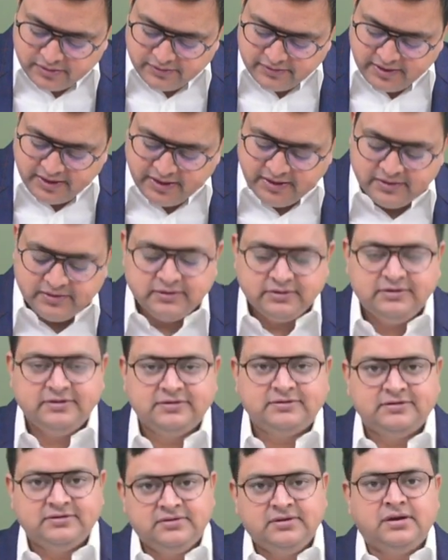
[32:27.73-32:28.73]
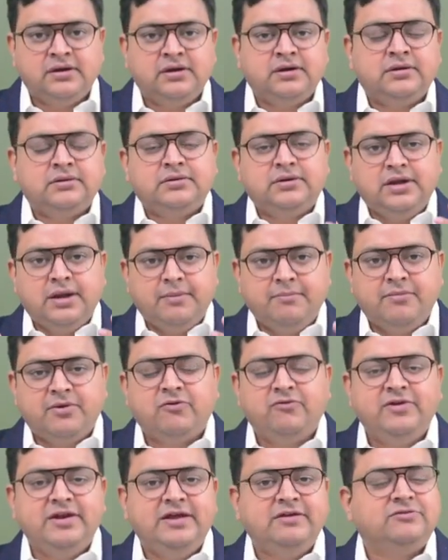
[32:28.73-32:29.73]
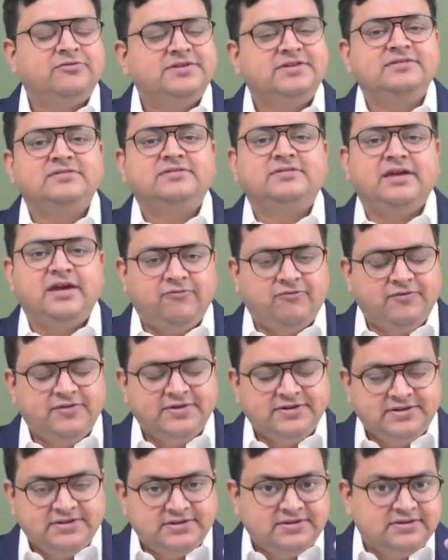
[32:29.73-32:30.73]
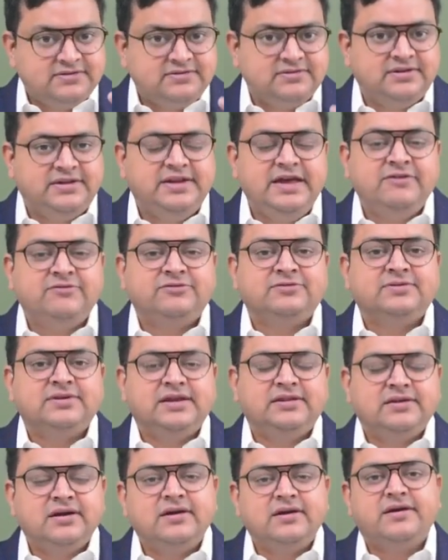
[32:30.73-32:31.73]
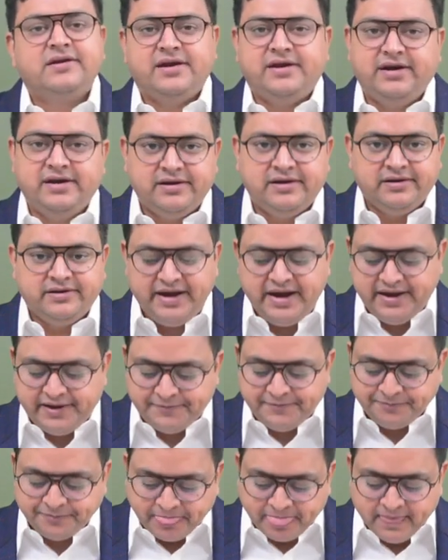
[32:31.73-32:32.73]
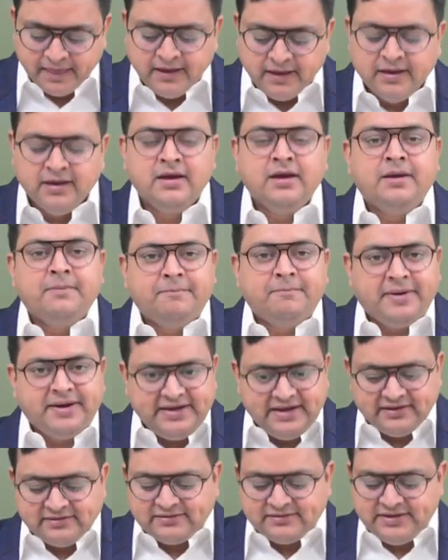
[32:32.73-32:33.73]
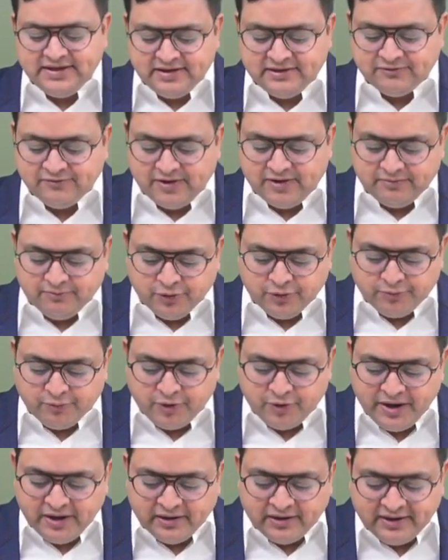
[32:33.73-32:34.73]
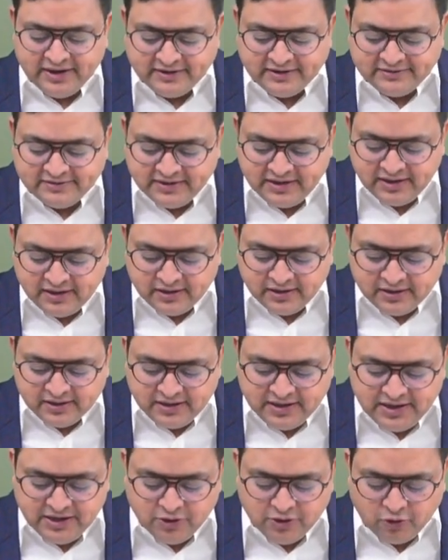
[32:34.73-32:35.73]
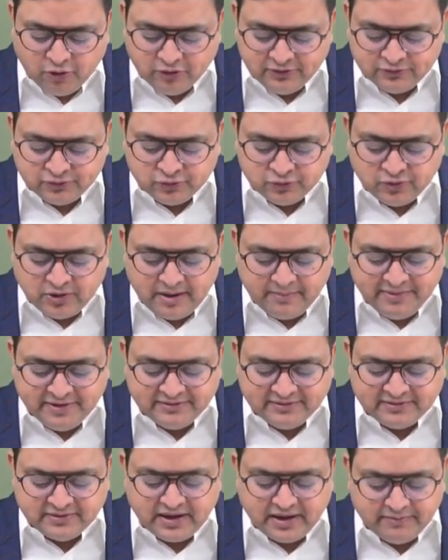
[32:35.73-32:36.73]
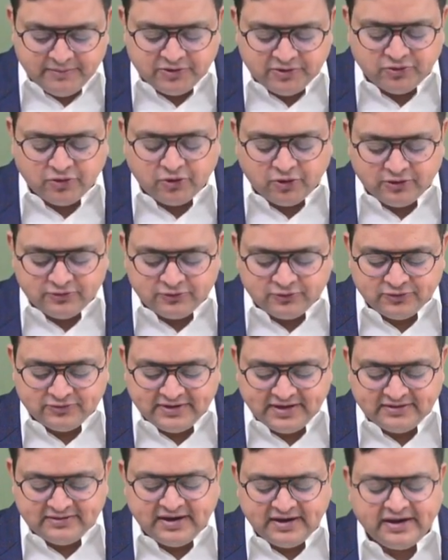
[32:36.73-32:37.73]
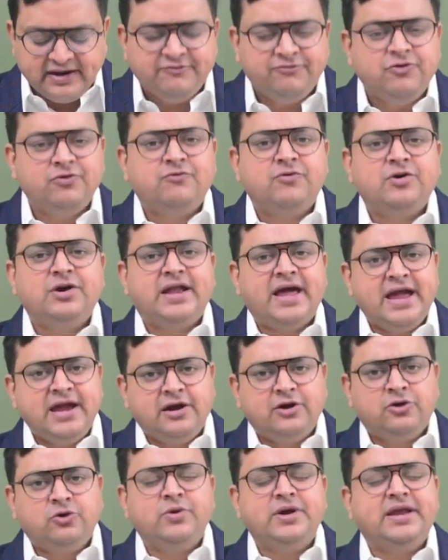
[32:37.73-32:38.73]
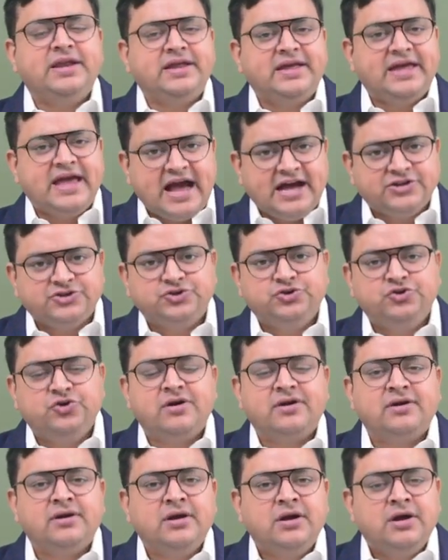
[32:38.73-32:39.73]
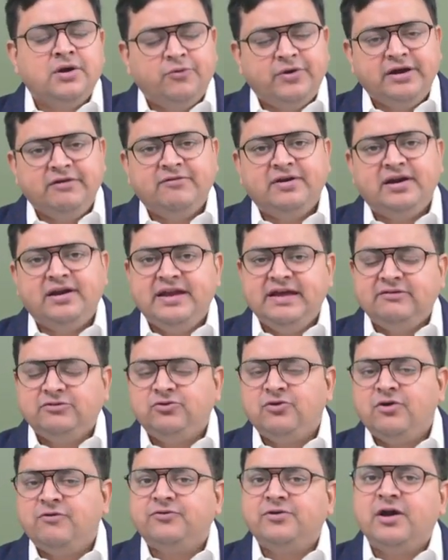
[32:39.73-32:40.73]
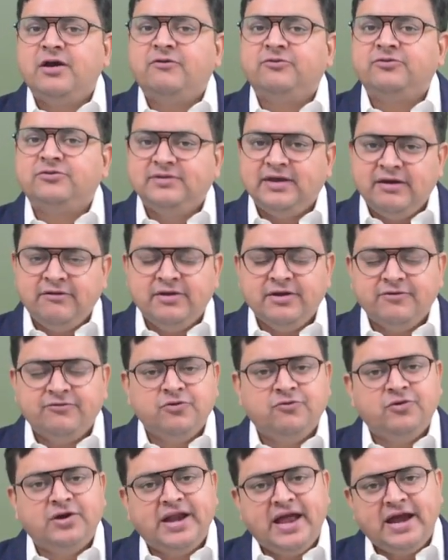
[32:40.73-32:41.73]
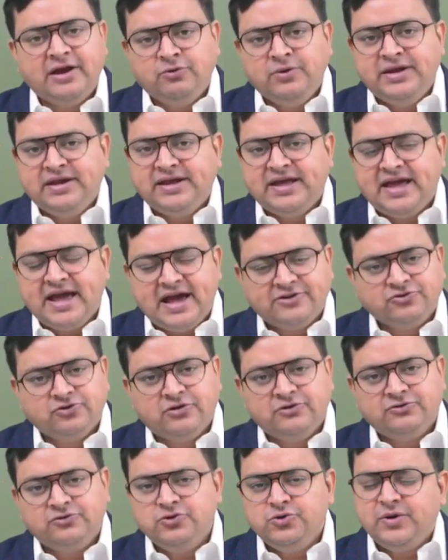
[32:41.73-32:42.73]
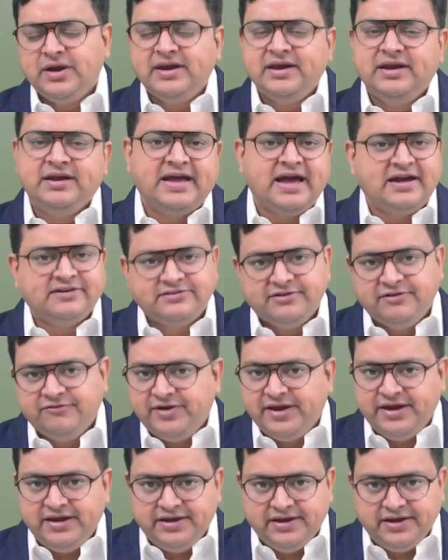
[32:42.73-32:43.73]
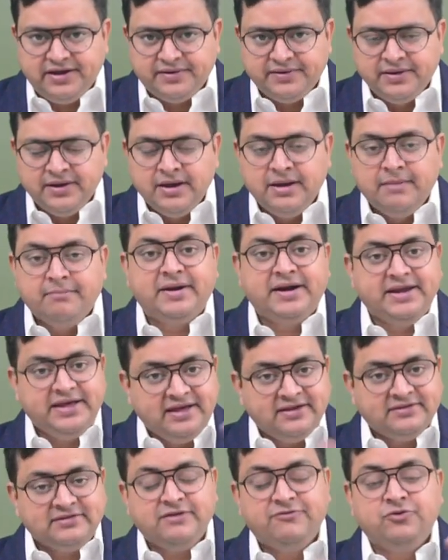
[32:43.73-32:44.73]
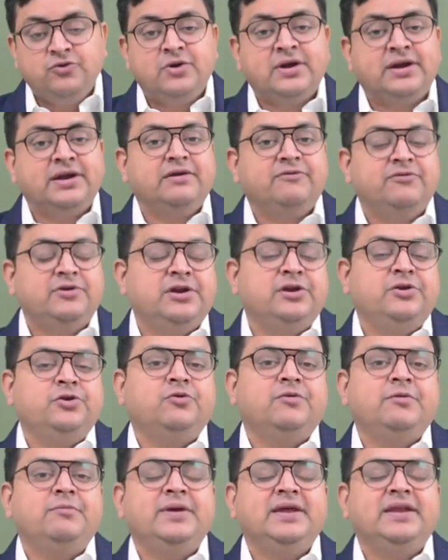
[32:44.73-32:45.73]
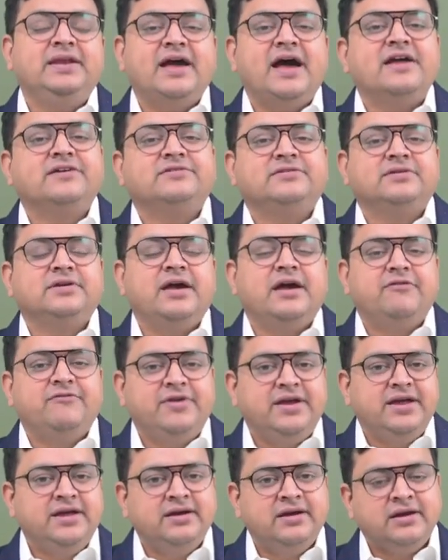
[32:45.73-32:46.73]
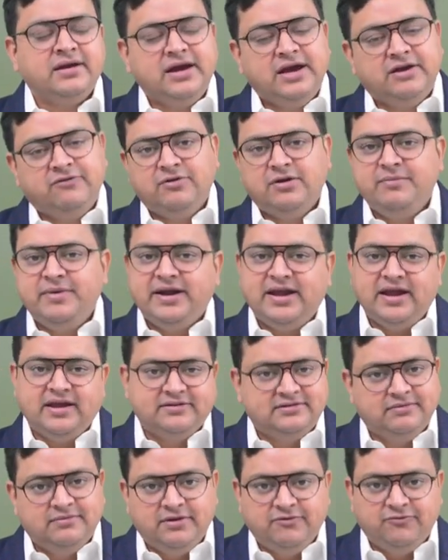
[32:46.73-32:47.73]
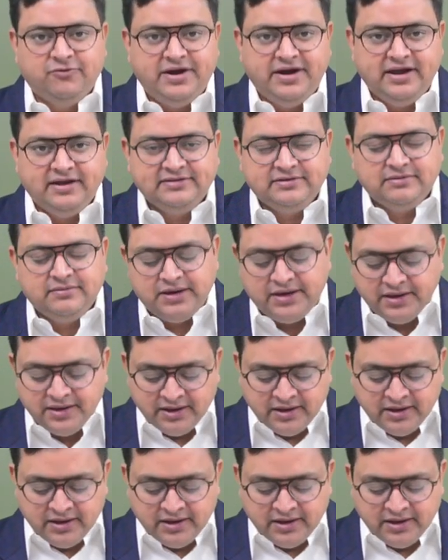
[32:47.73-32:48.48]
right? This is the number of leaves which he saved. This is leaves in the credit, right? But yes, there is one more point. Let's say Amazon also says that if you would like to encash your whatever leaves if you would like to encash also, you can encash every year. But yes, if you would be encashing every year, it will be taxable, fully taxable.